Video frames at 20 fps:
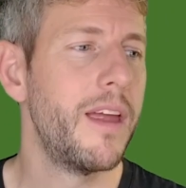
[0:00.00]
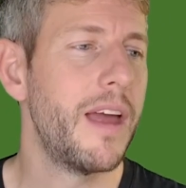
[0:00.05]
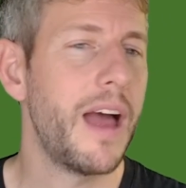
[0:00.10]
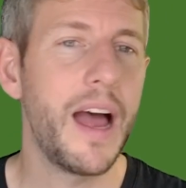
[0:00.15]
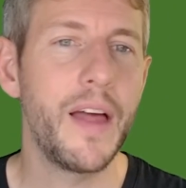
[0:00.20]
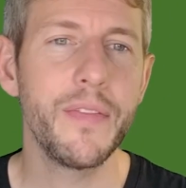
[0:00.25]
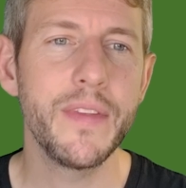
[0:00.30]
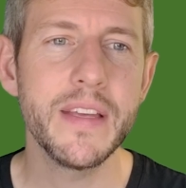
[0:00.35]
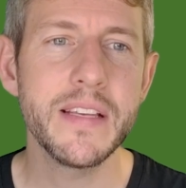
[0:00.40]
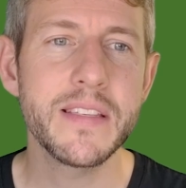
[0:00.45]

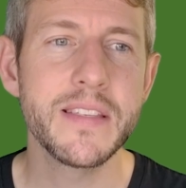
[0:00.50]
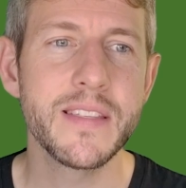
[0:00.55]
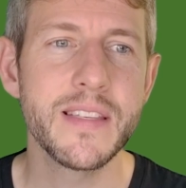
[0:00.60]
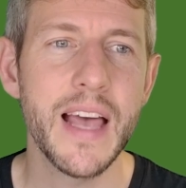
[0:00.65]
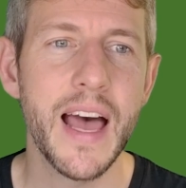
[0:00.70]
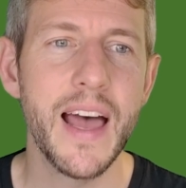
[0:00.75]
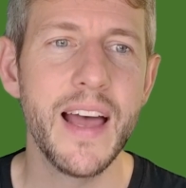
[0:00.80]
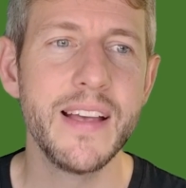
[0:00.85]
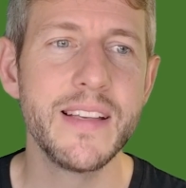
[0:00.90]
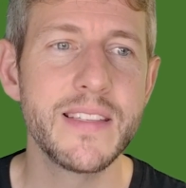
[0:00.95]
And this
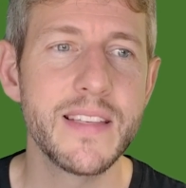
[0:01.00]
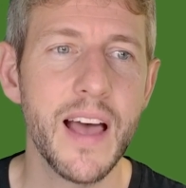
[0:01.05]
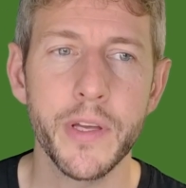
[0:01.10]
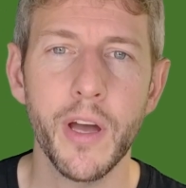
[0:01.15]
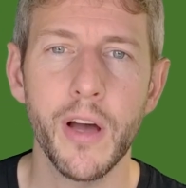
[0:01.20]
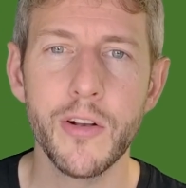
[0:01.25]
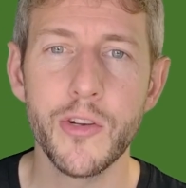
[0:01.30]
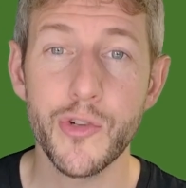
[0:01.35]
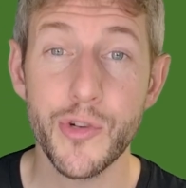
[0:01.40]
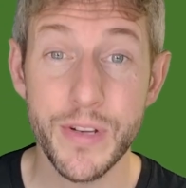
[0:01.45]
says
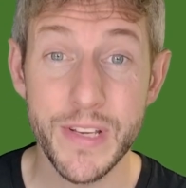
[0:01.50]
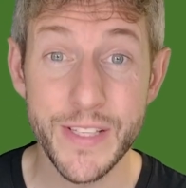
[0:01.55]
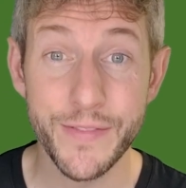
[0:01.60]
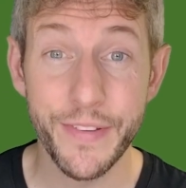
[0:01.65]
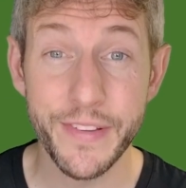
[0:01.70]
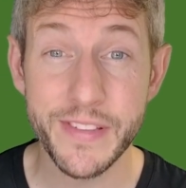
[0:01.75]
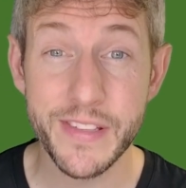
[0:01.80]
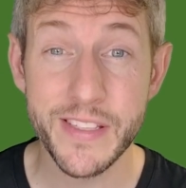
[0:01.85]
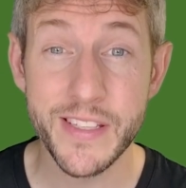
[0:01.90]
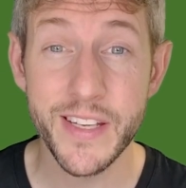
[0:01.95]
countries
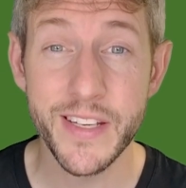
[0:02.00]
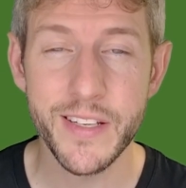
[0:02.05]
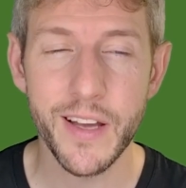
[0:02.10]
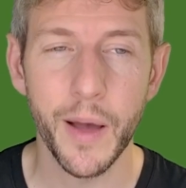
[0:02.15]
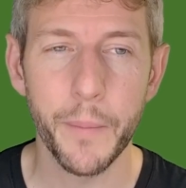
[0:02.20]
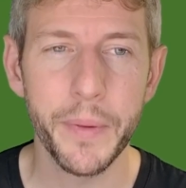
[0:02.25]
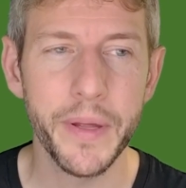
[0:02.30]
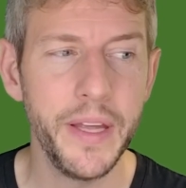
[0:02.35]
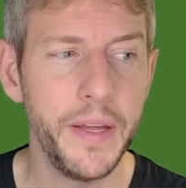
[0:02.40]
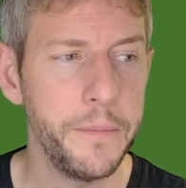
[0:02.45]
visited
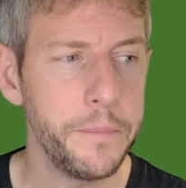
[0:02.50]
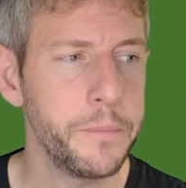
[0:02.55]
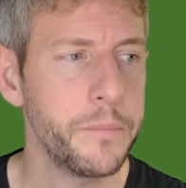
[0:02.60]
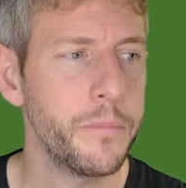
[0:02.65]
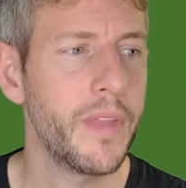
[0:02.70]
up here.